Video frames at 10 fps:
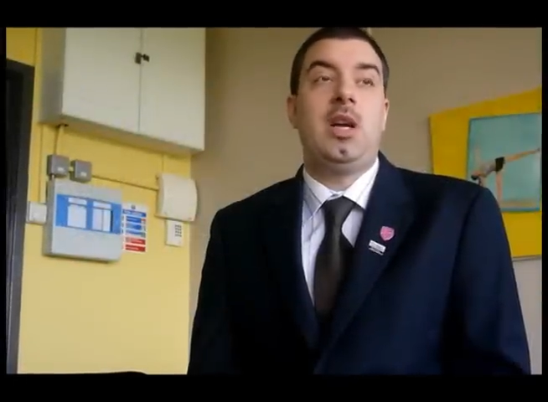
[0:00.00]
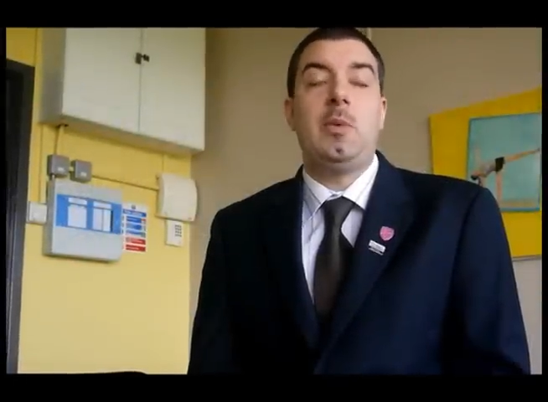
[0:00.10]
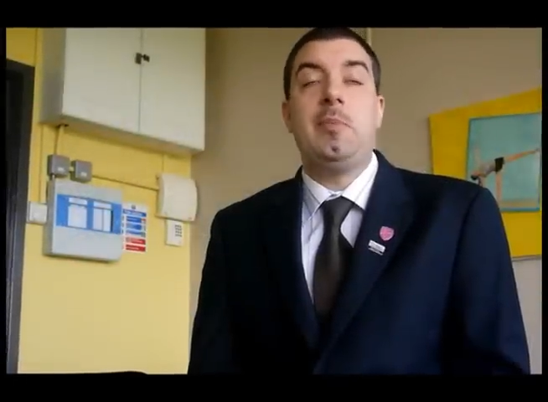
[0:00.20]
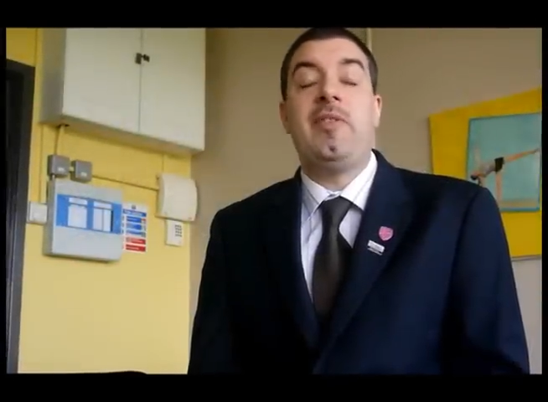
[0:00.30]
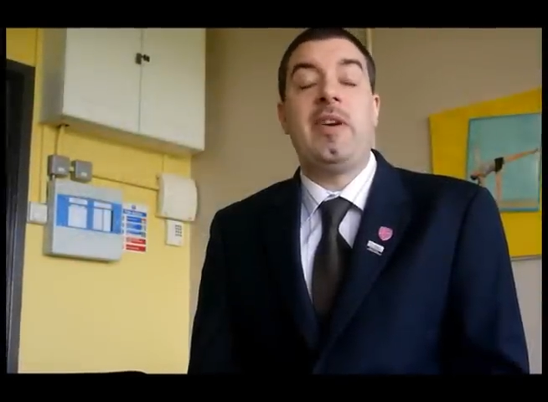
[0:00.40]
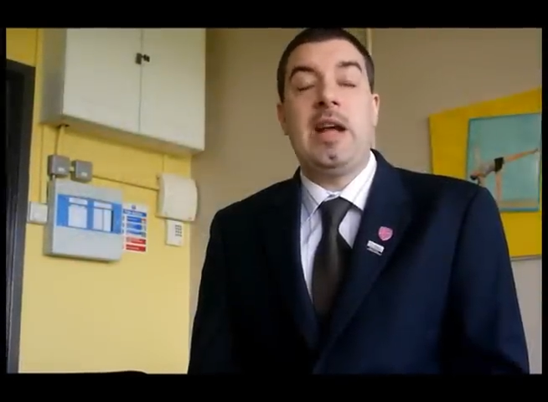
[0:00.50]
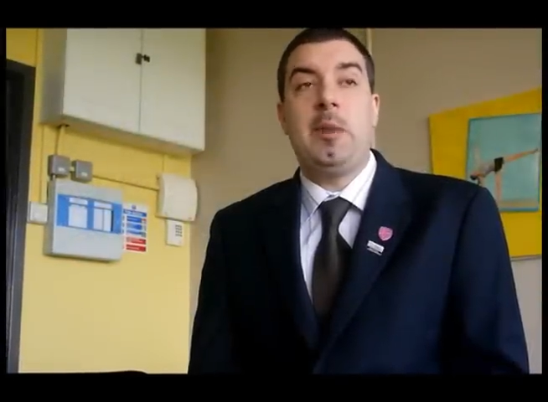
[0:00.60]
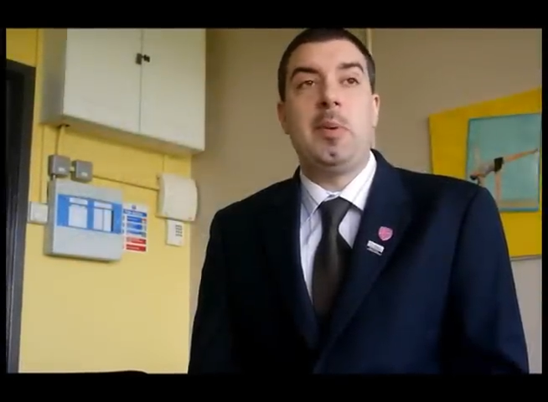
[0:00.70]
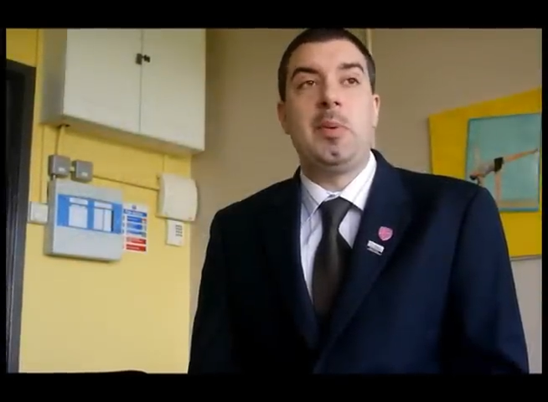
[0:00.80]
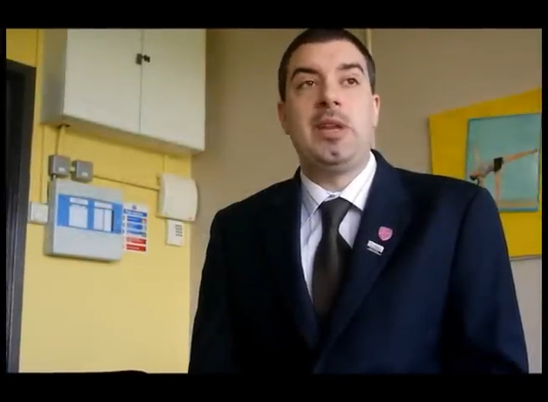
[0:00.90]
Uh, we've been very
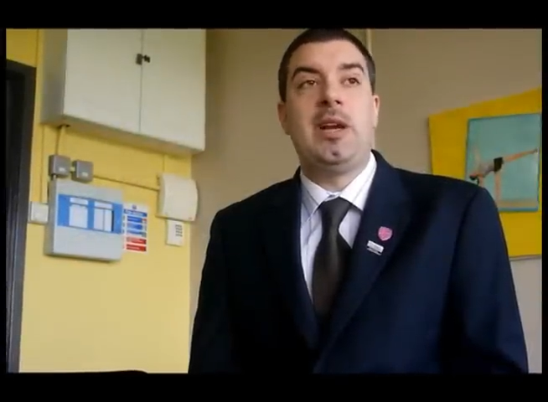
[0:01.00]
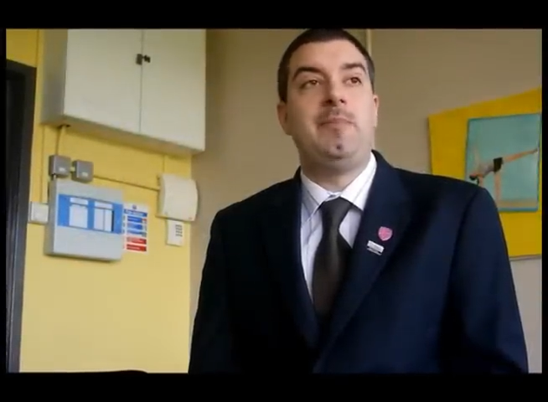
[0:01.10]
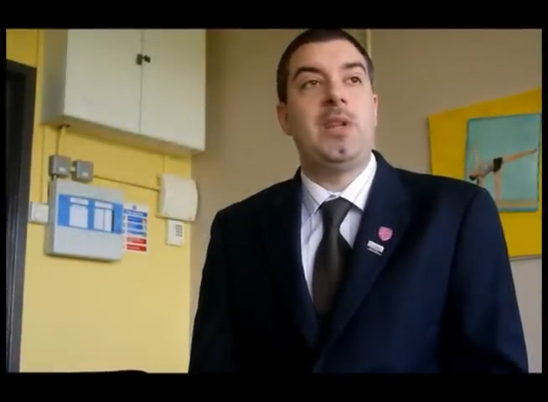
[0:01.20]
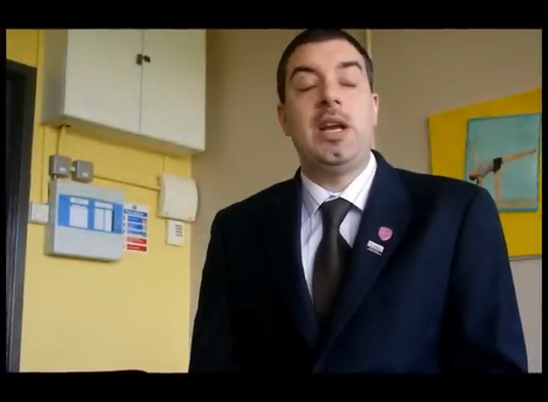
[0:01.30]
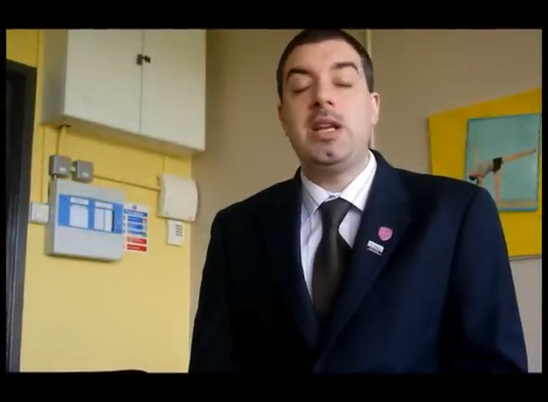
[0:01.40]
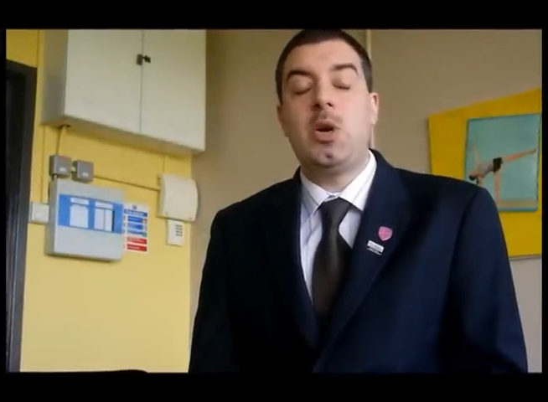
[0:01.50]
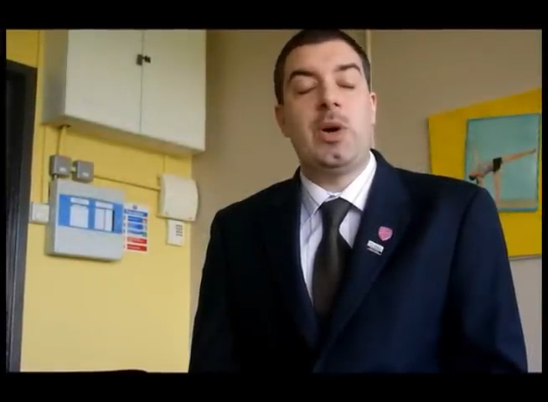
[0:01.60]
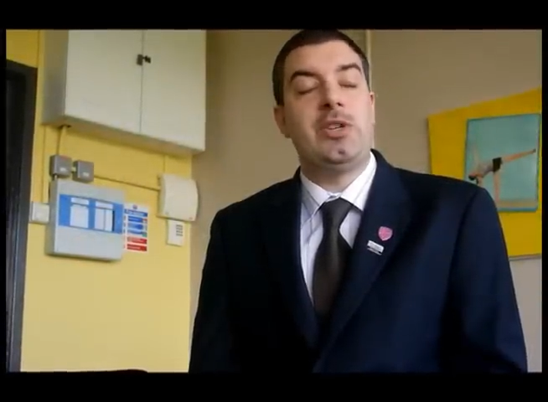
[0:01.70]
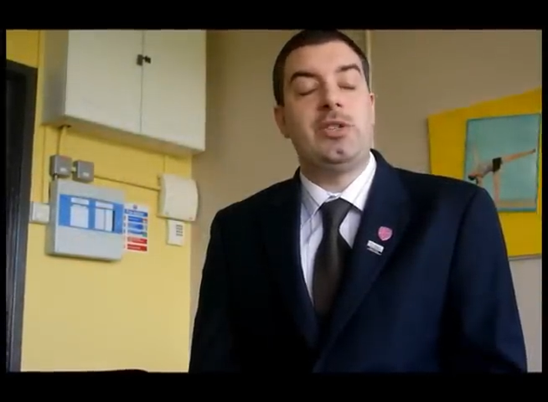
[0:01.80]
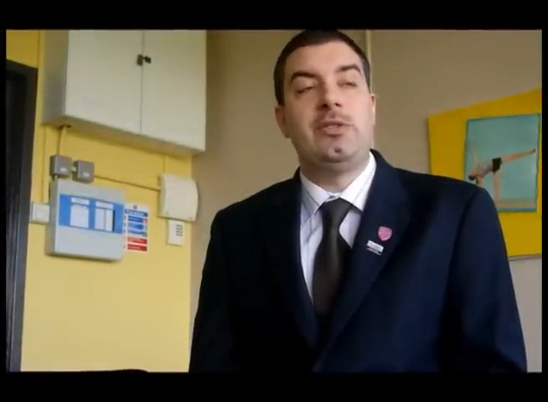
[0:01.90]
happy with that. Any
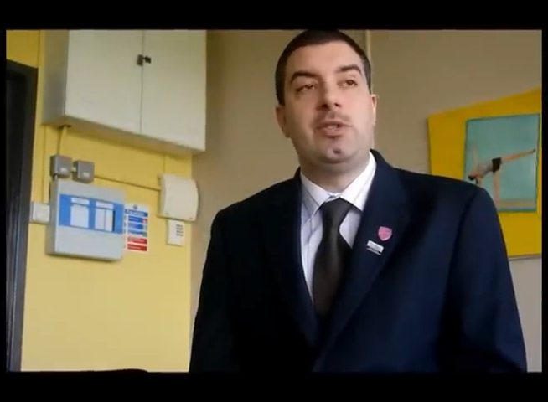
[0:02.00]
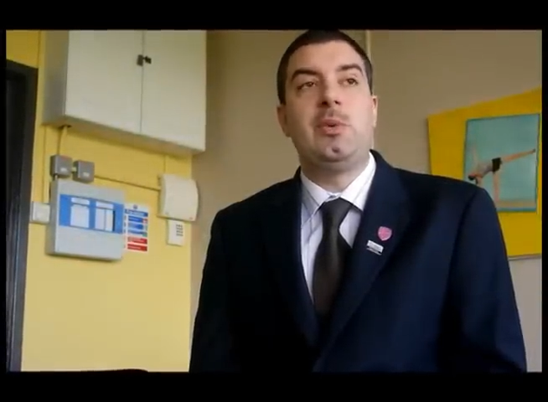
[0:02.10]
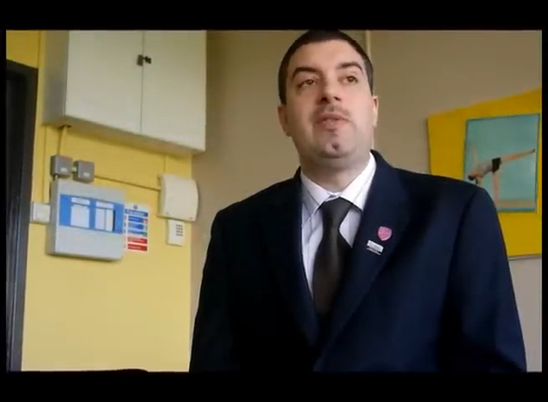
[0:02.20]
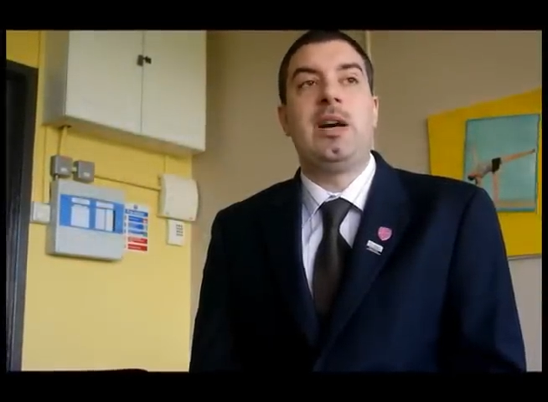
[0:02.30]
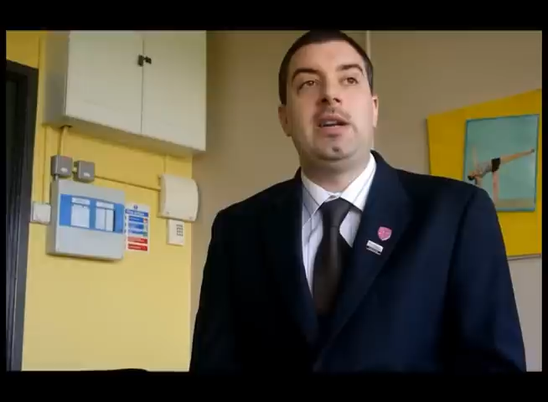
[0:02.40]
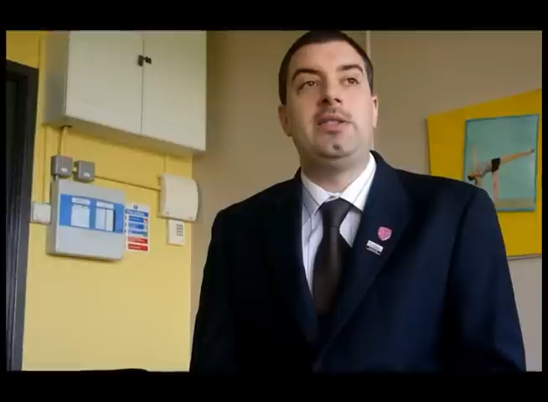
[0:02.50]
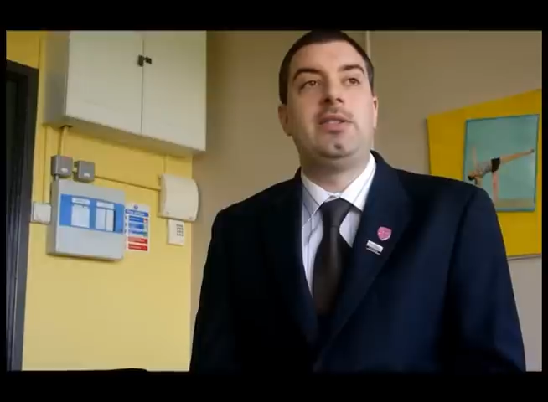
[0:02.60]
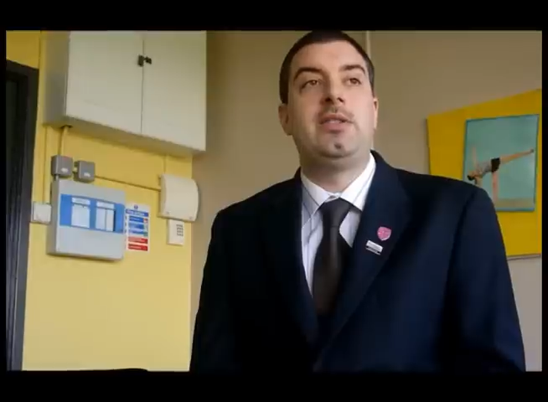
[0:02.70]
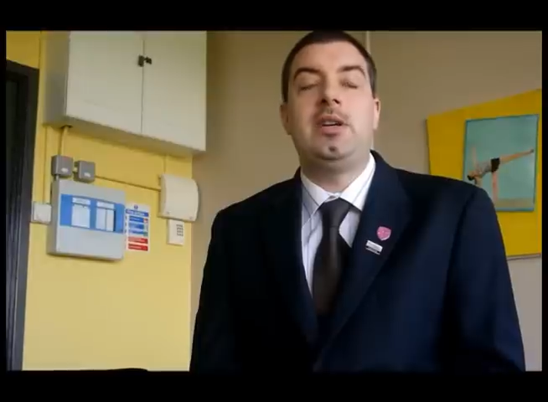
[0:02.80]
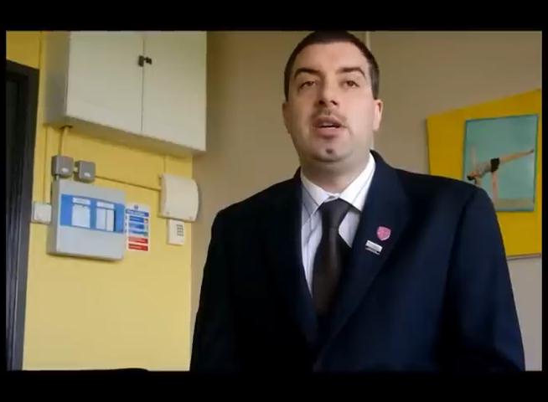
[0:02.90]
questions we've had,
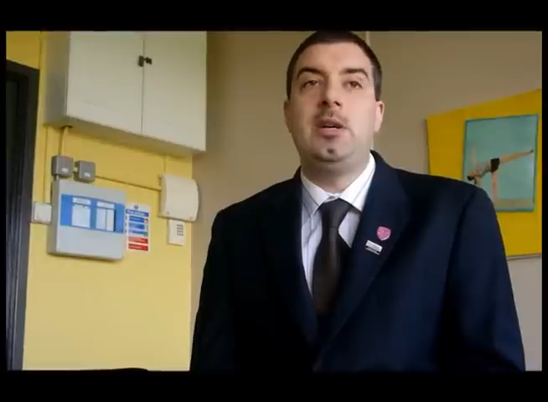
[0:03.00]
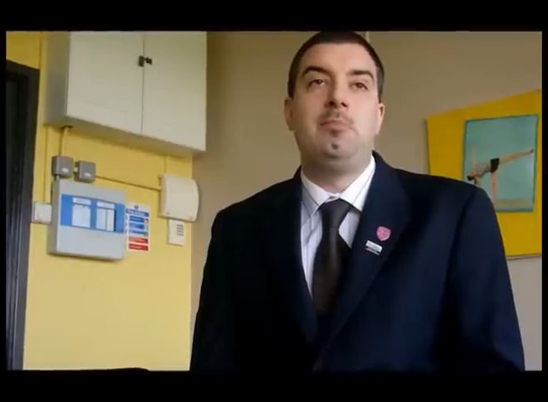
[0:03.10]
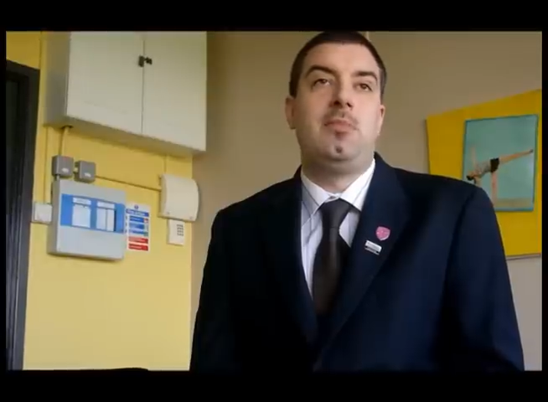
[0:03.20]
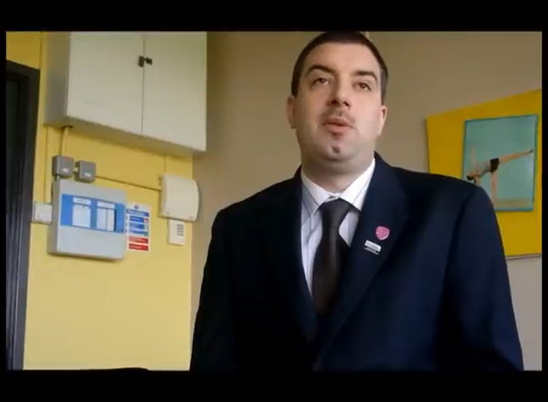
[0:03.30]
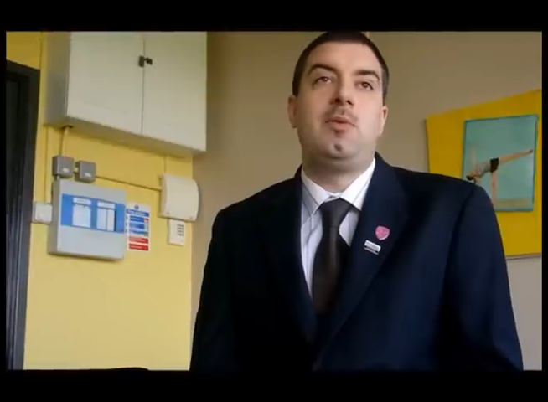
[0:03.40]
um,